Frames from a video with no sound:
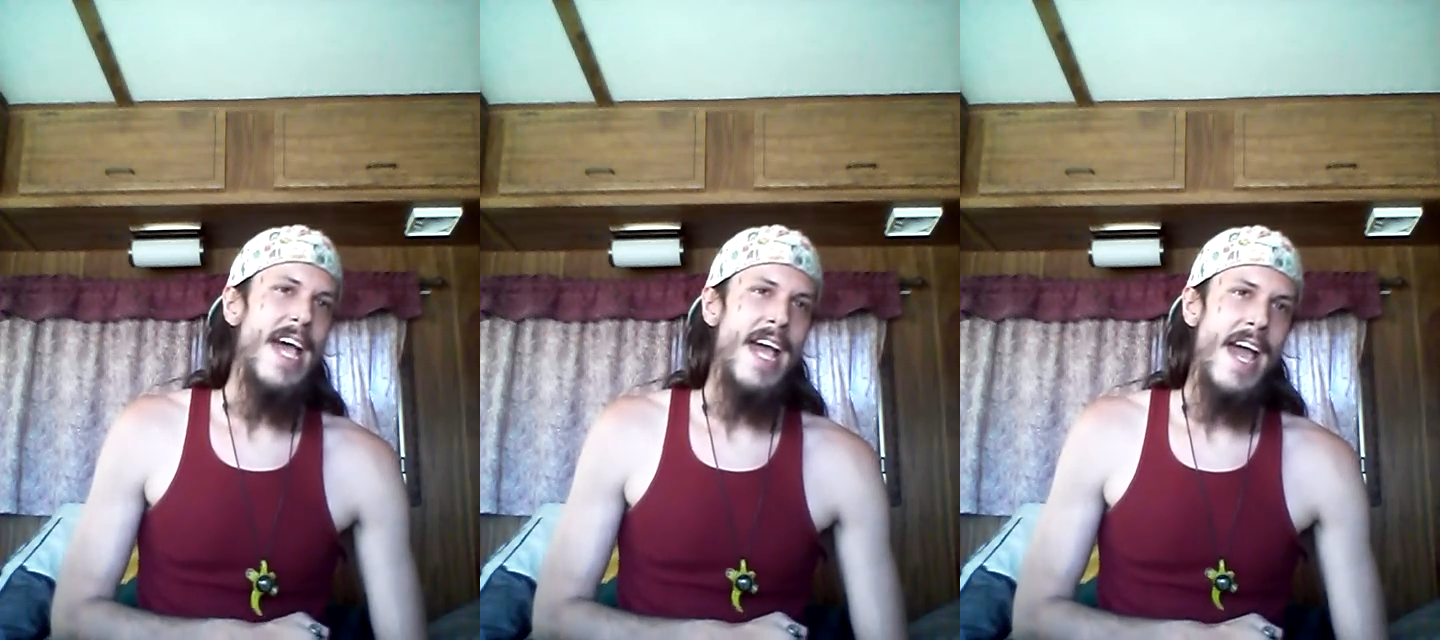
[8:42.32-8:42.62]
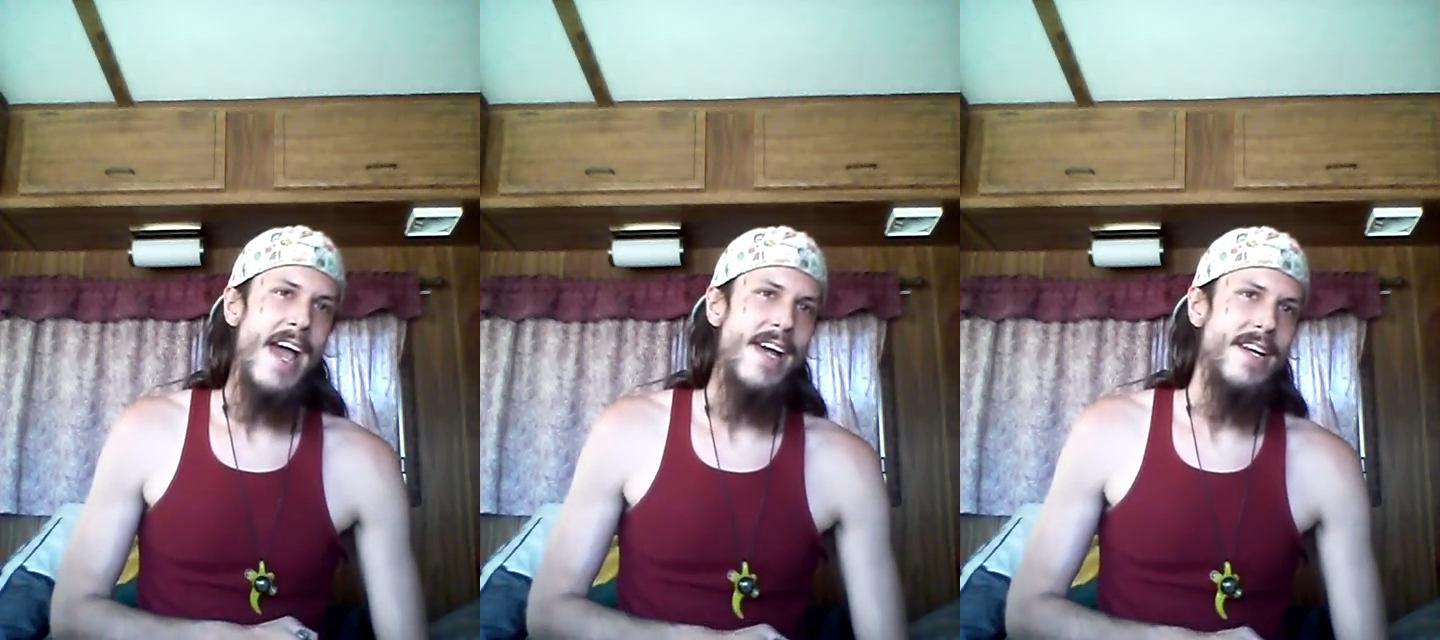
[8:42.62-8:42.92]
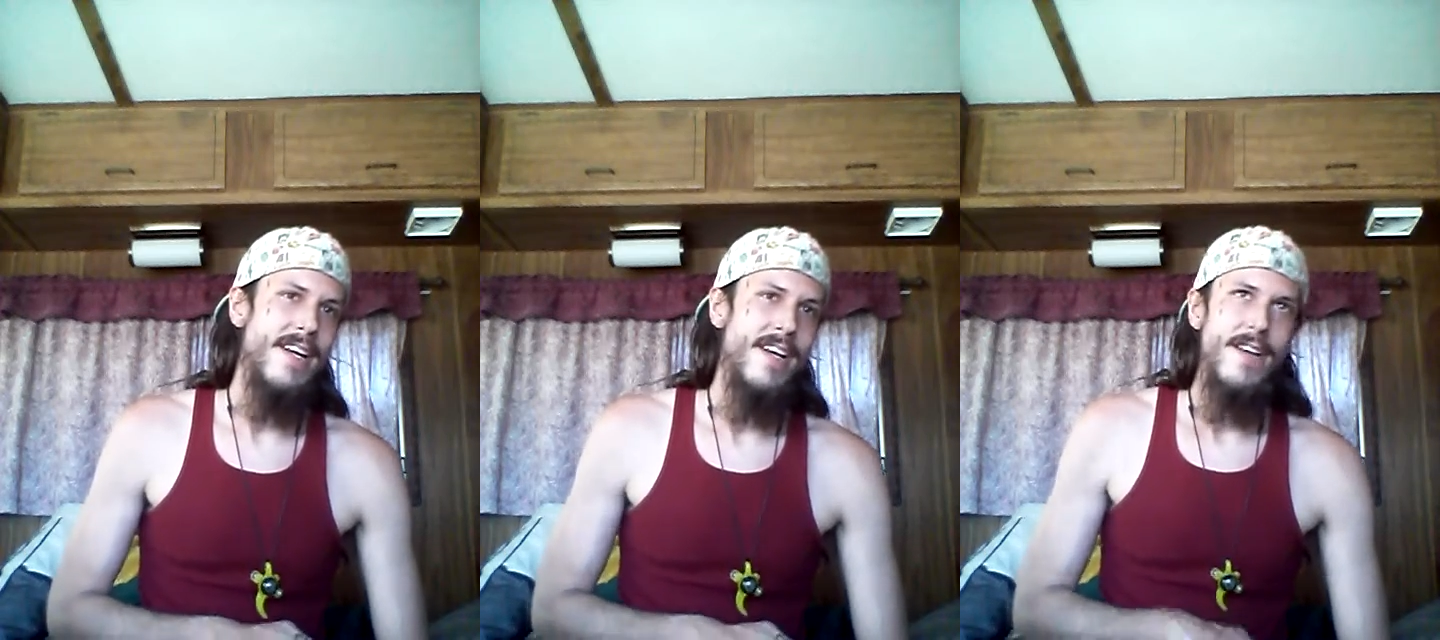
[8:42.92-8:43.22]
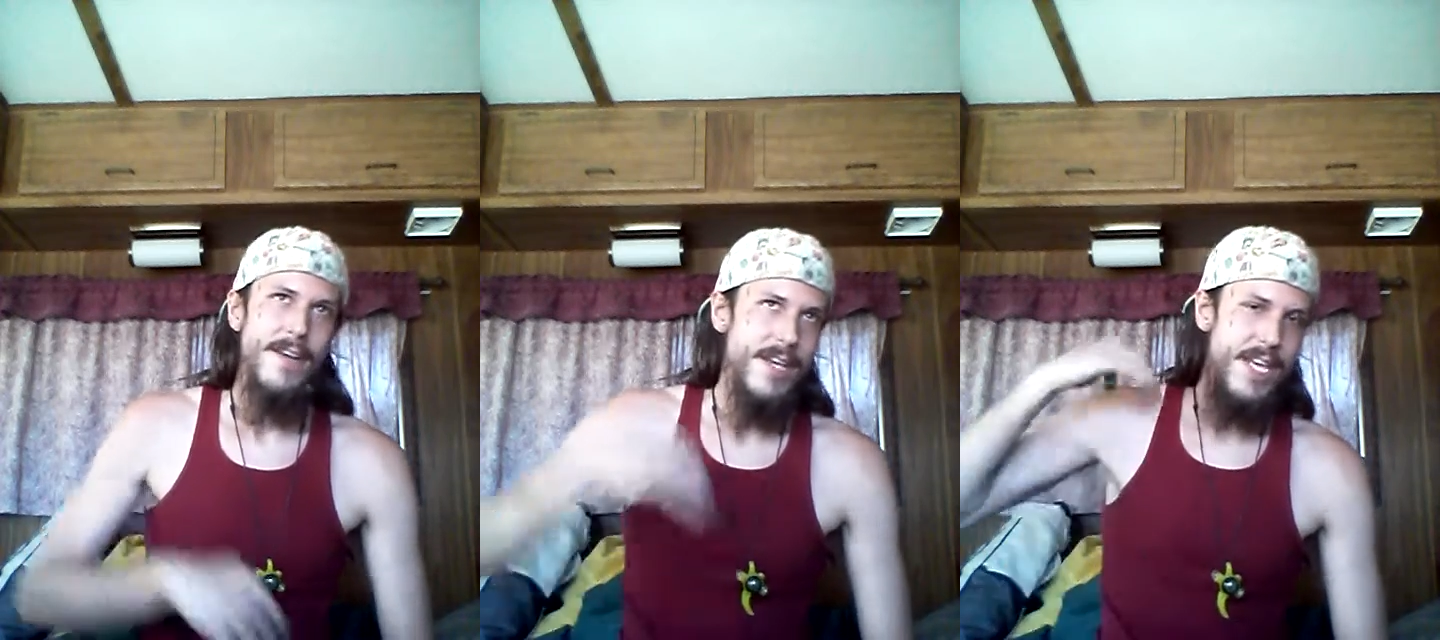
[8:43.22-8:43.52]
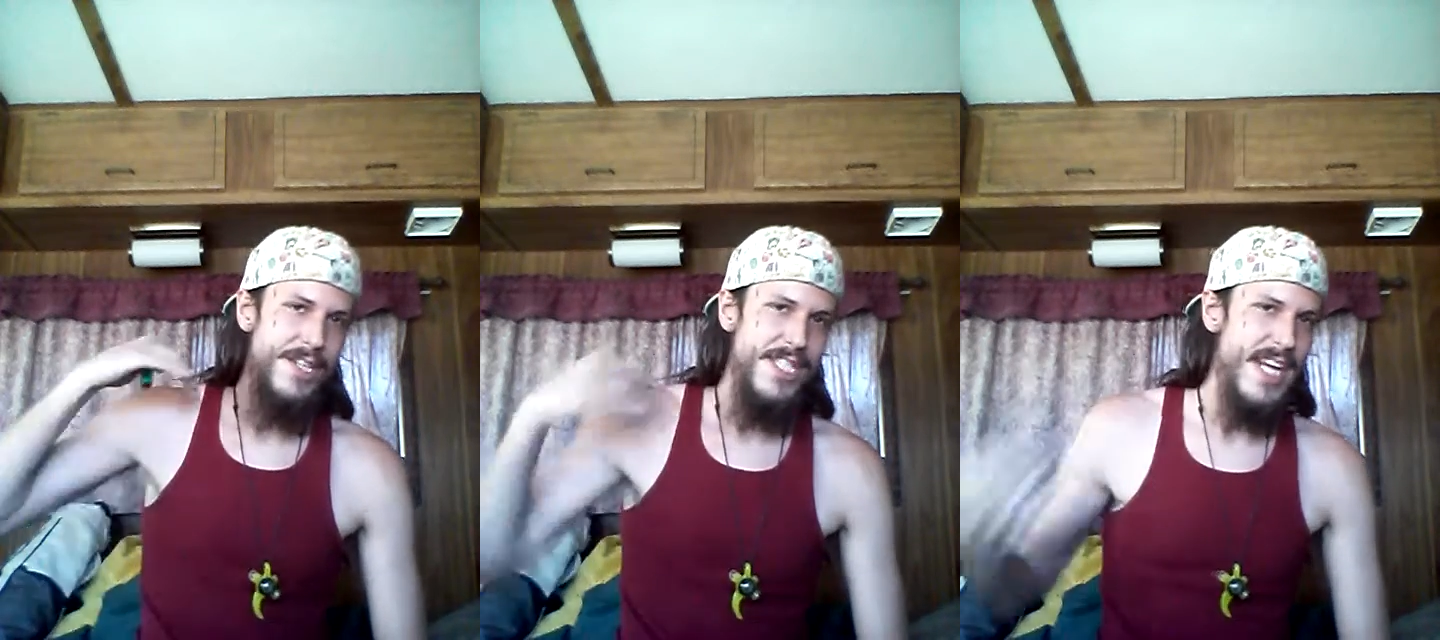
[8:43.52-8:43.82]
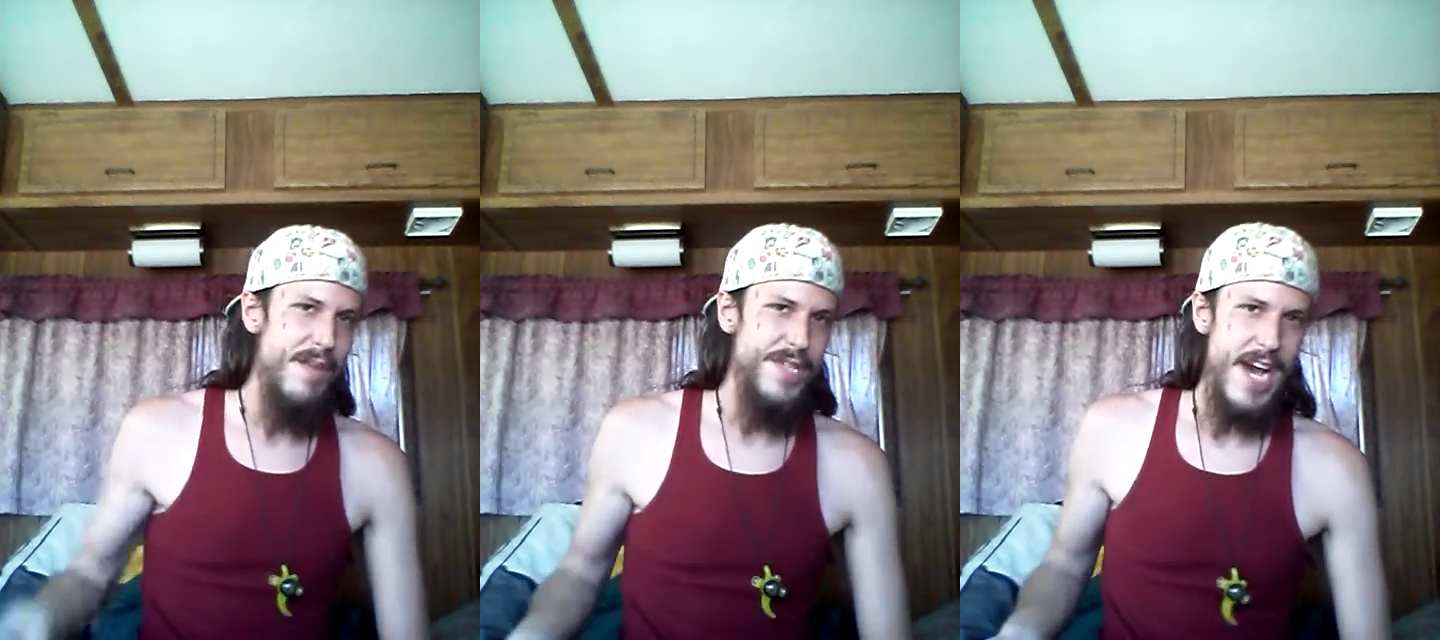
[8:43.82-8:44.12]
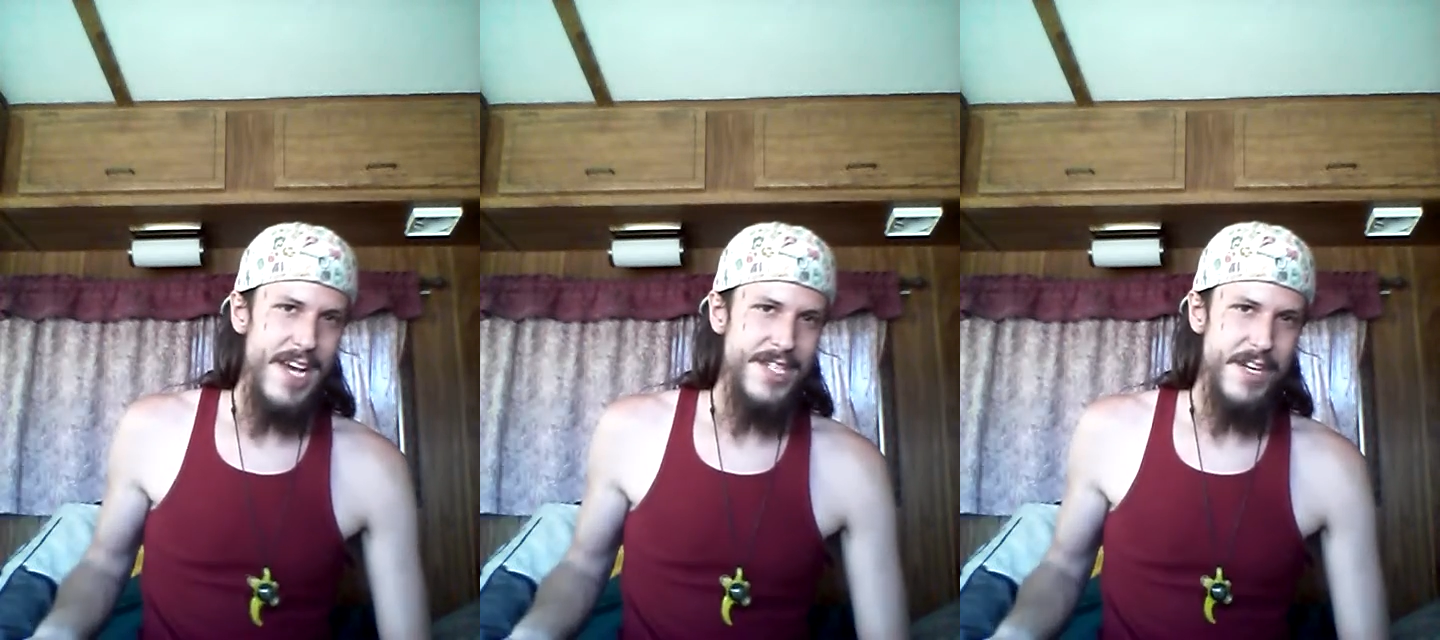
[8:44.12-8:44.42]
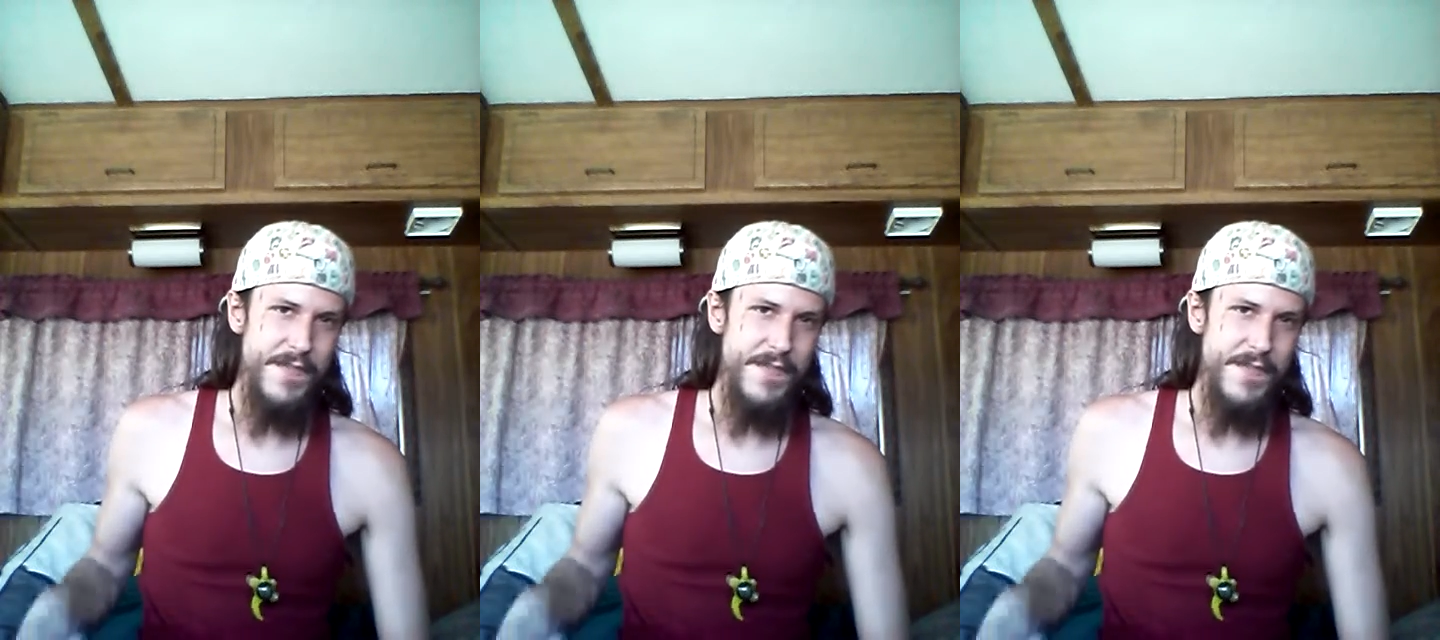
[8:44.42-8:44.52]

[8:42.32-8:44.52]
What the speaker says: and he stabilized